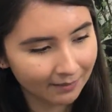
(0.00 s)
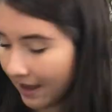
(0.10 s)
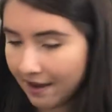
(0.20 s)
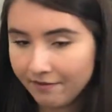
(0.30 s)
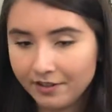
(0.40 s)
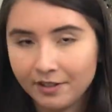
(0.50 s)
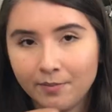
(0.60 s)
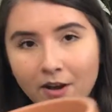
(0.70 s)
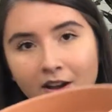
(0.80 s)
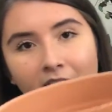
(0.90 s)
Have this
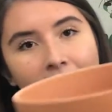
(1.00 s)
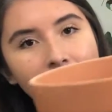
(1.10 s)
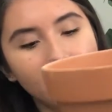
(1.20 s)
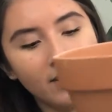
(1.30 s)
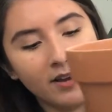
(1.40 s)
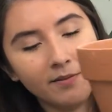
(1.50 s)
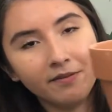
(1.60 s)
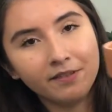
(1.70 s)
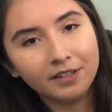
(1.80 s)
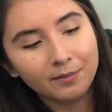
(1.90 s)
pot on the bottom
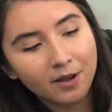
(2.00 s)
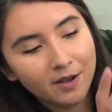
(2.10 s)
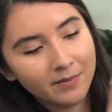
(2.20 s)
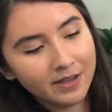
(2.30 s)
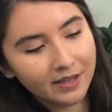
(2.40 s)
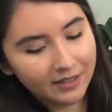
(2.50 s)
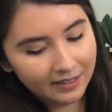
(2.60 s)
of this pot because